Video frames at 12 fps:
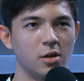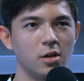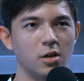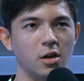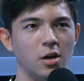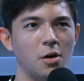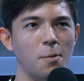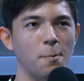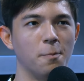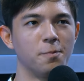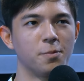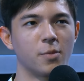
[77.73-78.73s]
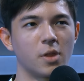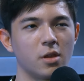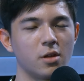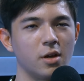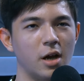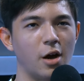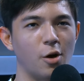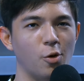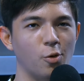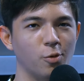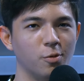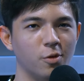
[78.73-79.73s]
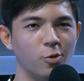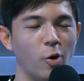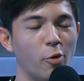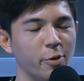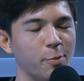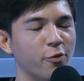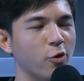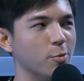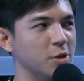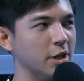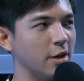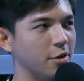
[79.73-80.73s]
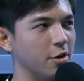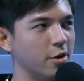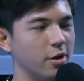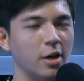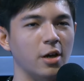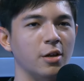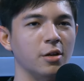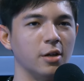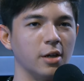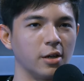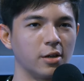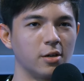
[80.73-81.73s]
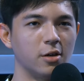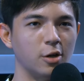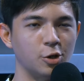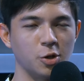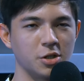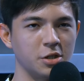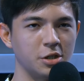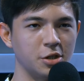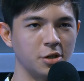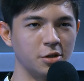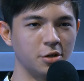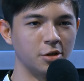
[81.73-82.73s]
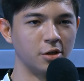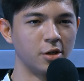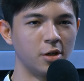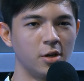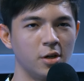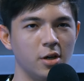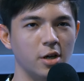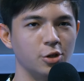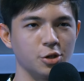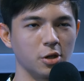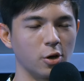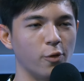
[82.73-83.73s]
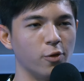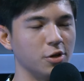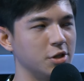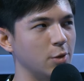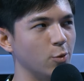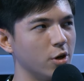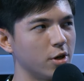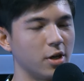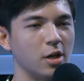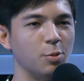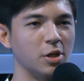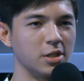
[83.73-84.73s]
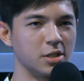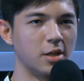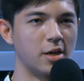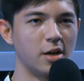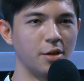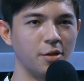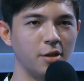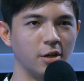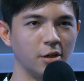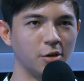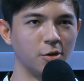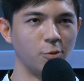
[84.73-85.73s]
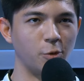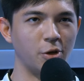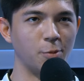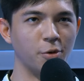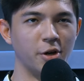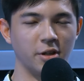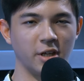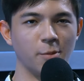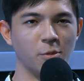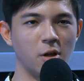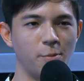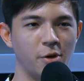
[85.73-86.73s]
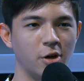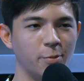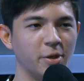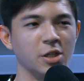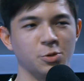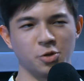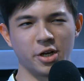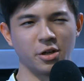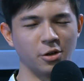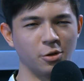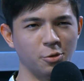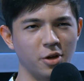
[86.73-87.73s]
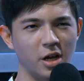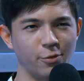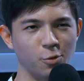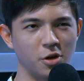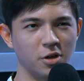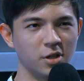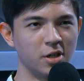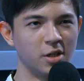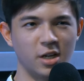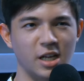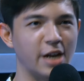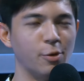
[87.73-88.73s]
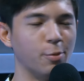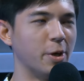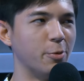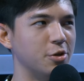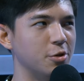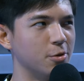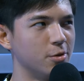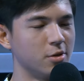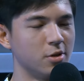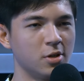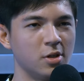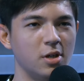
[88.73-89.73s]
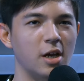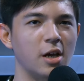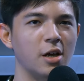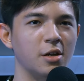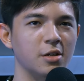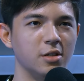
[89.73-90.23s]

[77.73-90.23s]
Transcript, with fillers: um, how well we perform together and like our trust in each other, and just like overall teamwork. And because of that, I think we play the game a lot better because we try to include everyone in every play we do. And